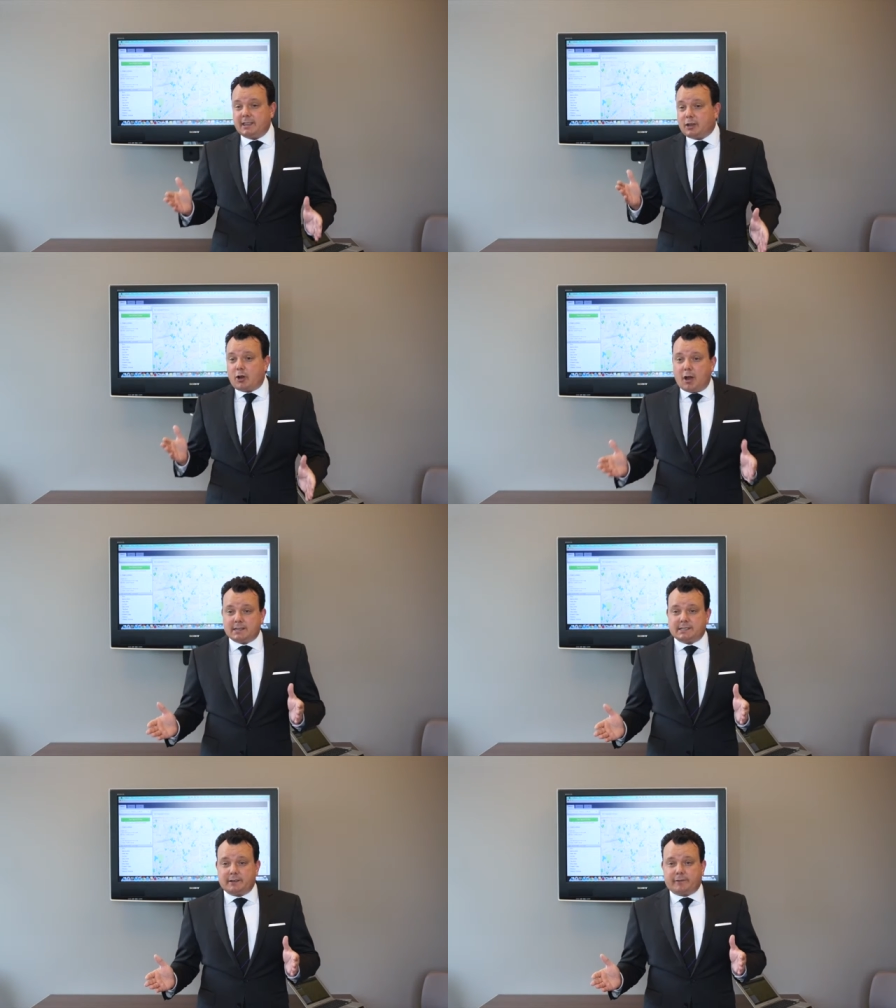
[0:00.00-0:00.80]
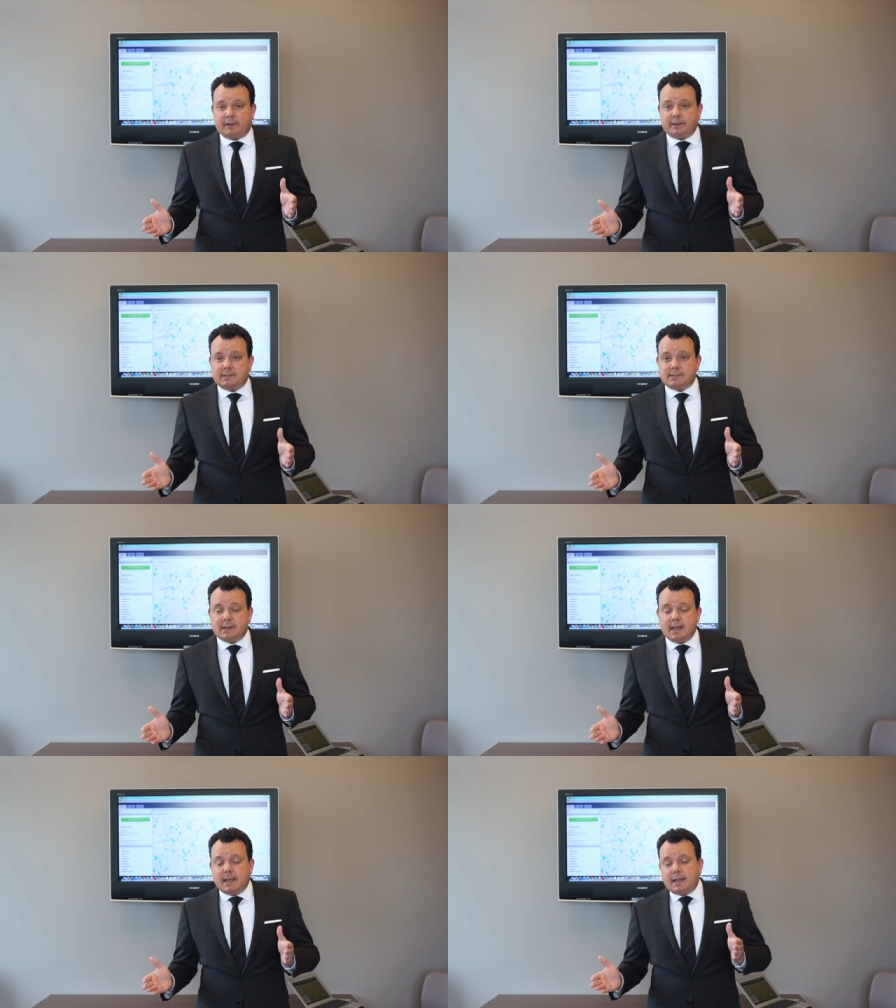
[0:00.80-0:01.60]
And the cost
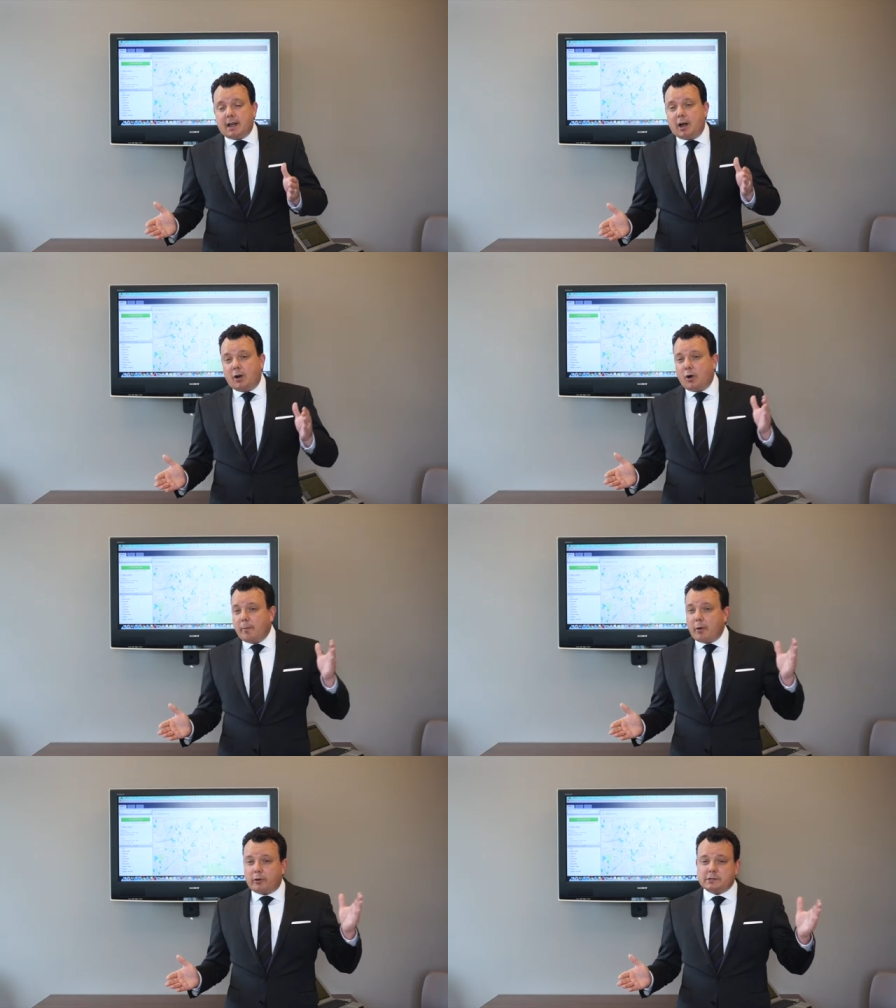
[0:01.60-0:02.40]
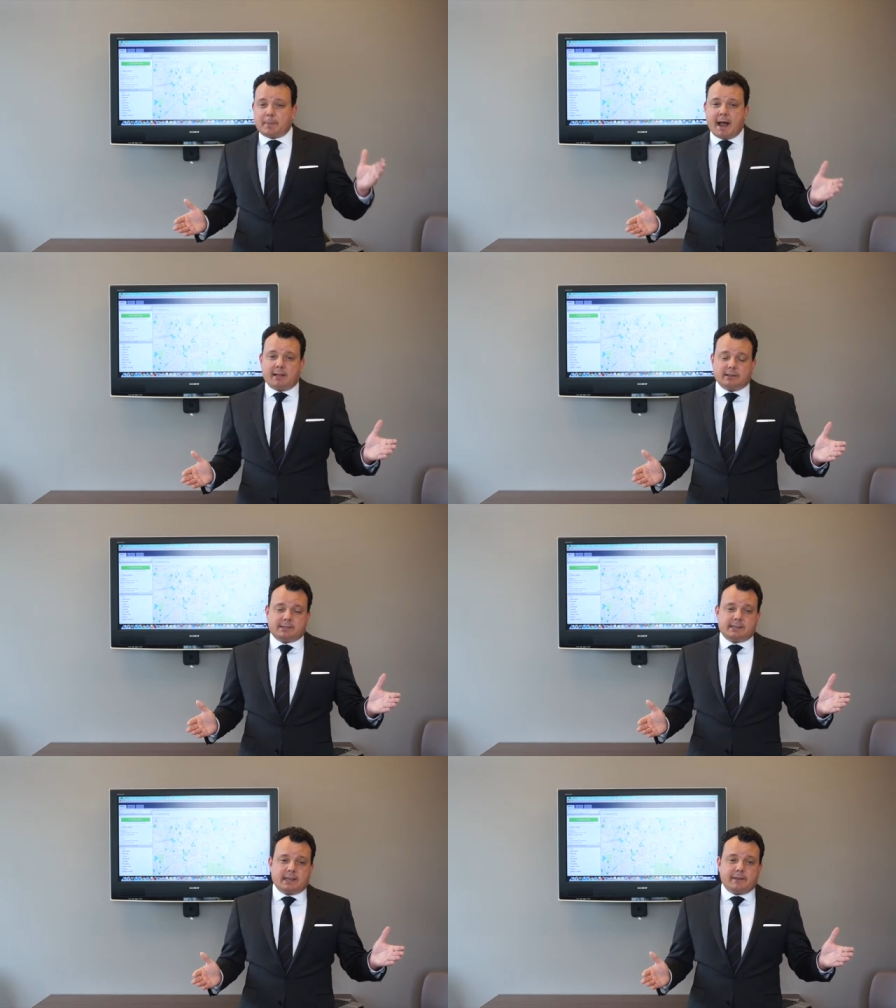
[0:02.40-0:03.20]
difference, a homeowner's
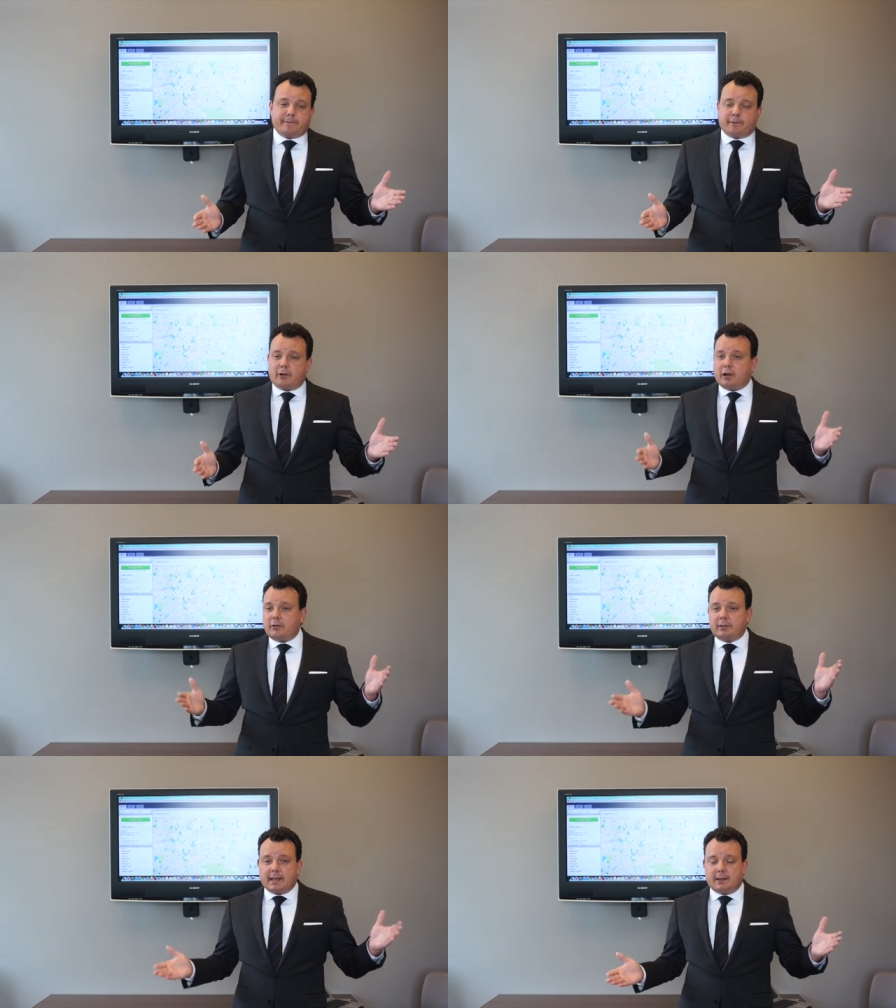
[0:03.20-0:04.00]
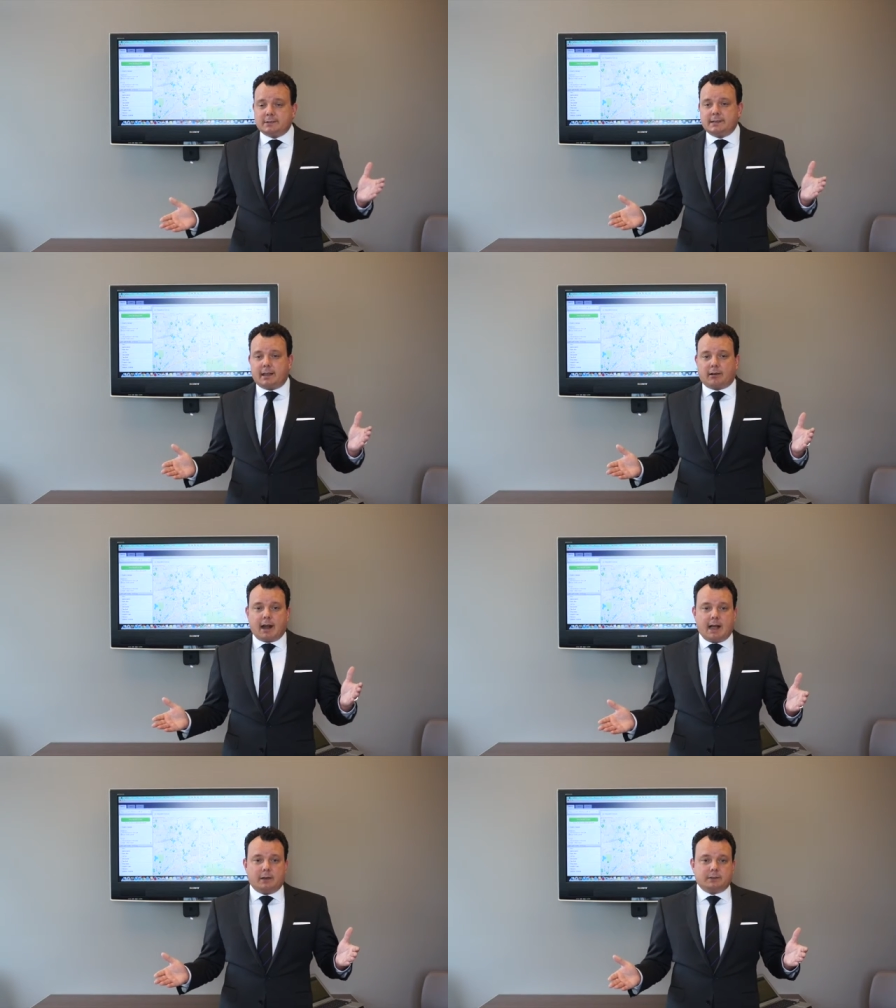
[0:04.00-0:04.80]
policy for a $100,000
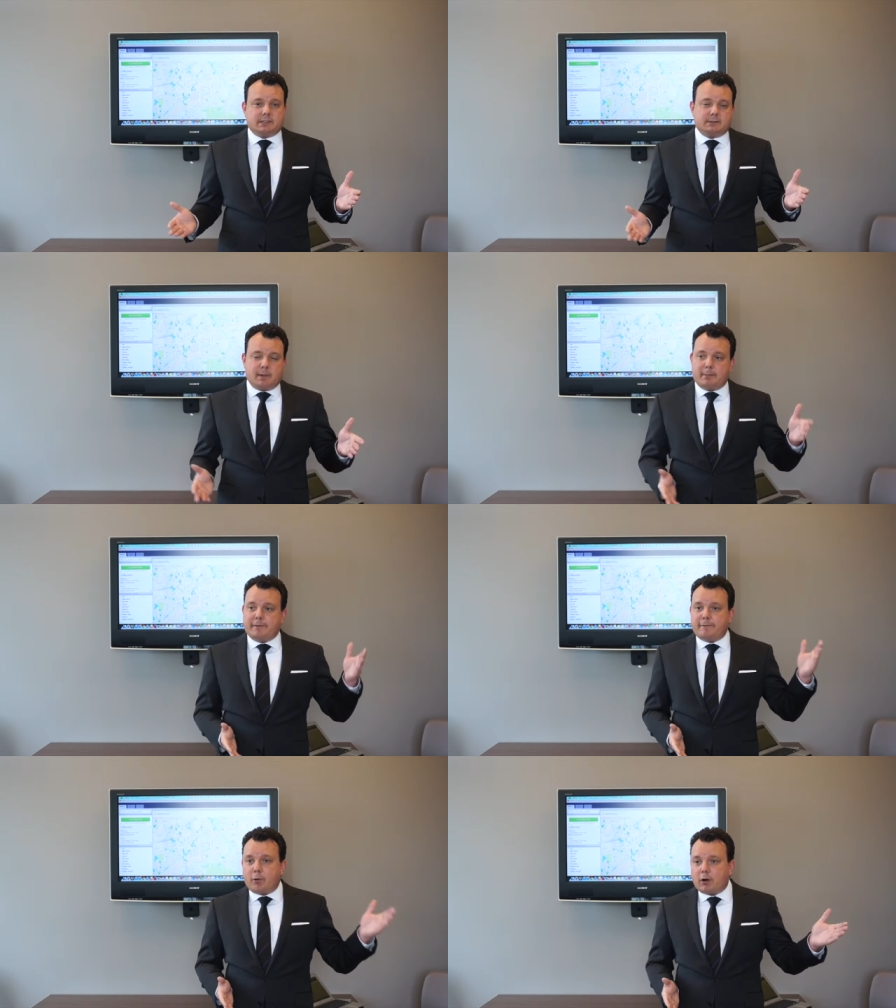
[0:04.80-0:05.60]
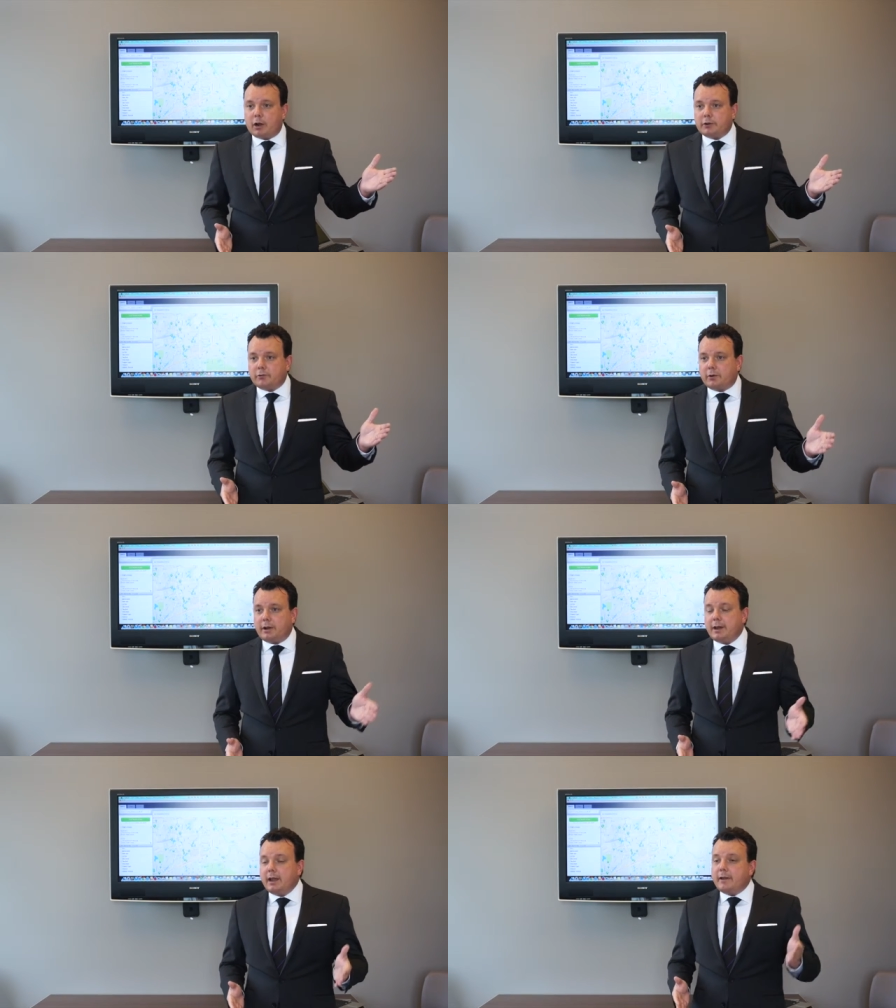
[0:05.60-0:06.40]
house is maybe
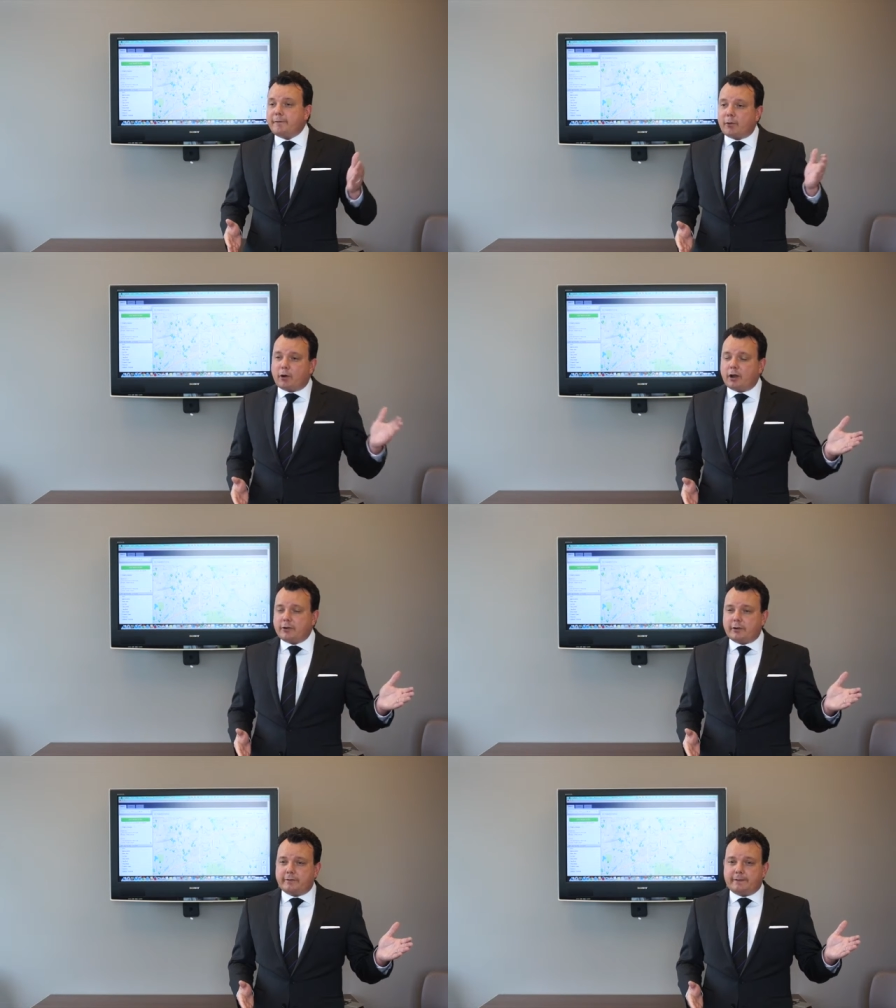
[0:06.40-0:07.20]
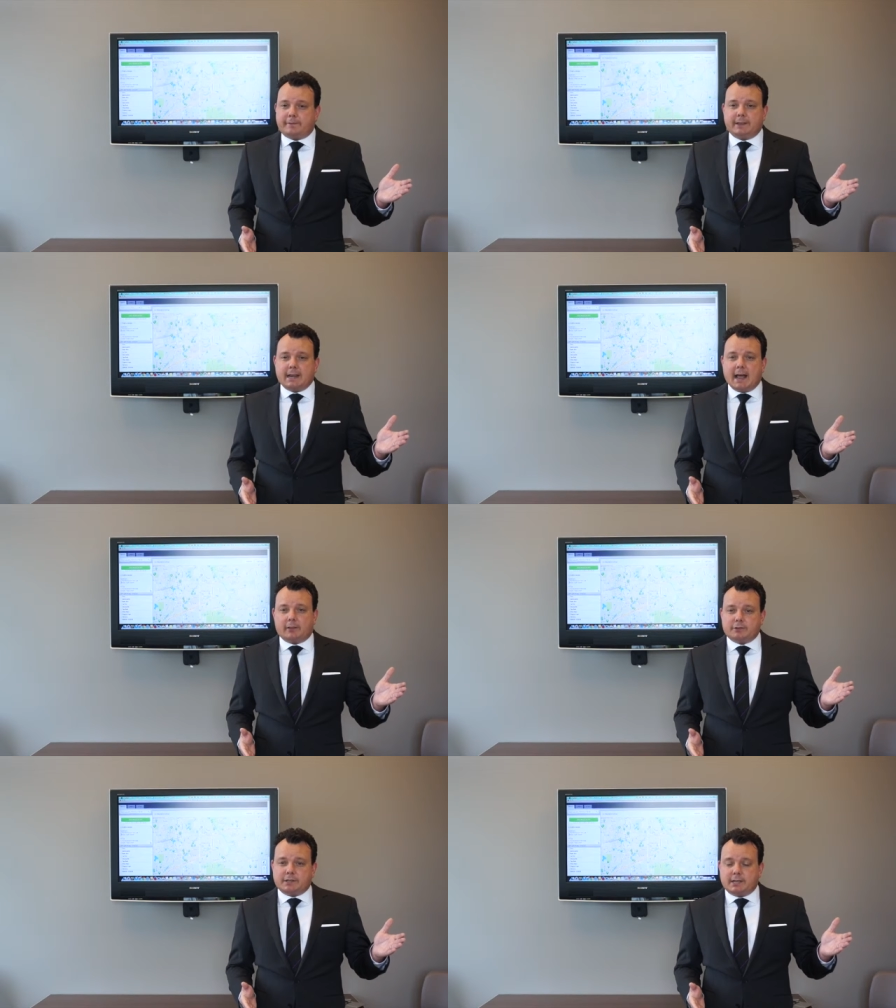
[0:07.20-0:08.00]
$400,
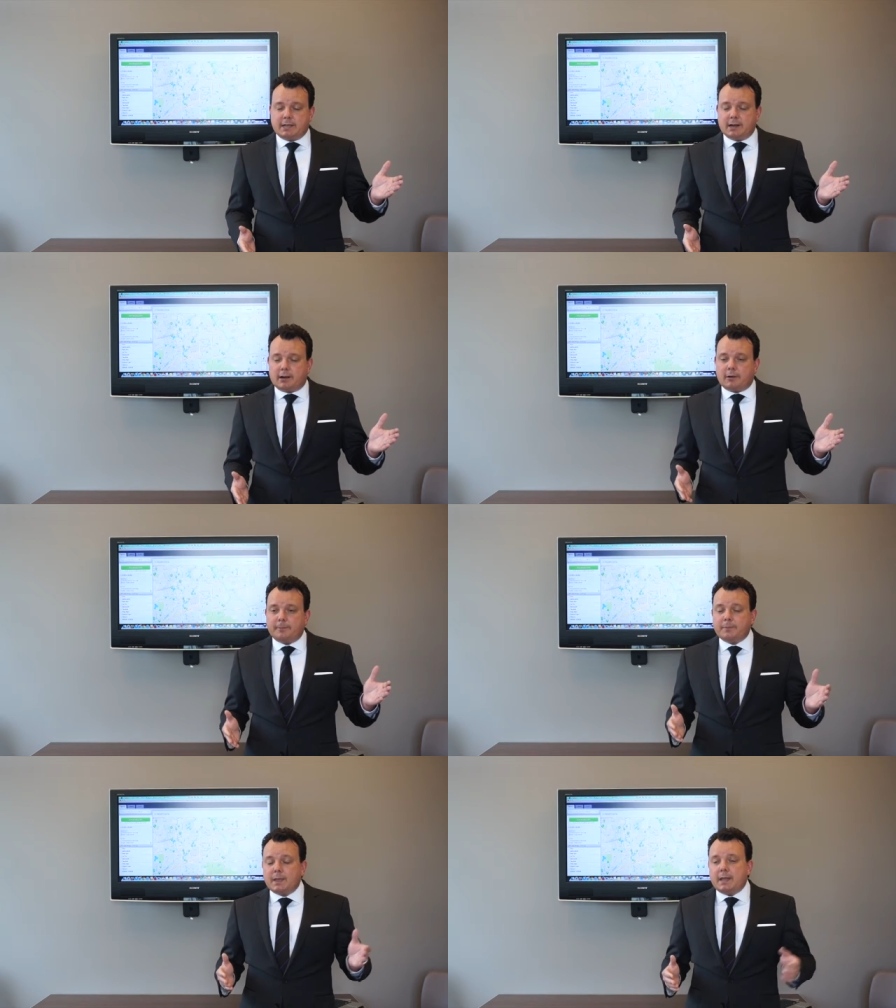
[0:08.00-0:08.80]
$450 a year.